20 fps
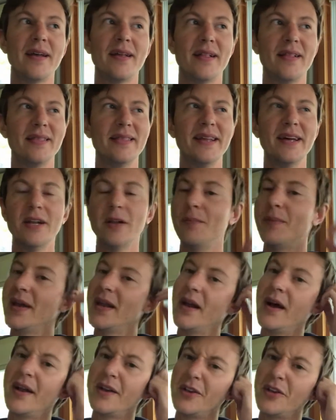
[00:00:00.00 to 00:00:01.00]
a little
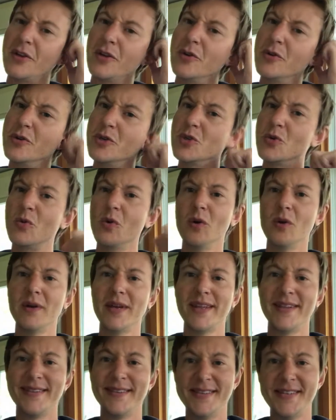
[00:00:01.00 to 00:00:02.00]
bit unusual
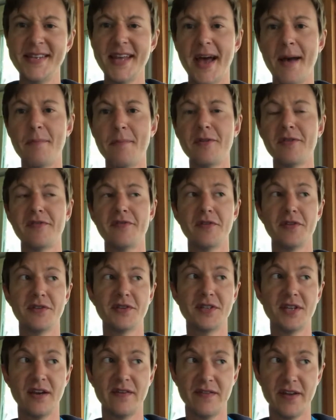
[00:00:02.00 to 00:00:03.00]
in depth for the
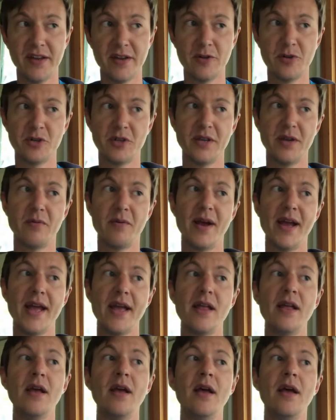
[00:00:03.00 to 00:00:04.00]
stuff I usually
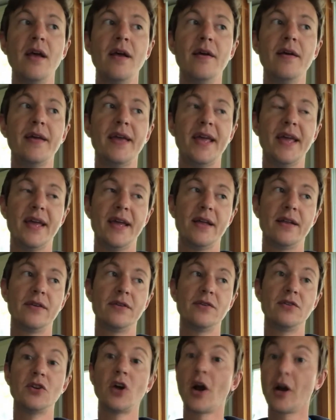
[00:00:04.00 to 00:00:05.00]
write,
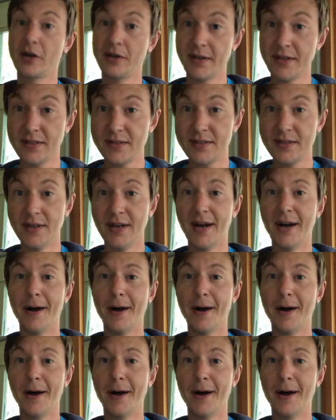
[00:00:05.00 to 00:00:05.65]
in darkness,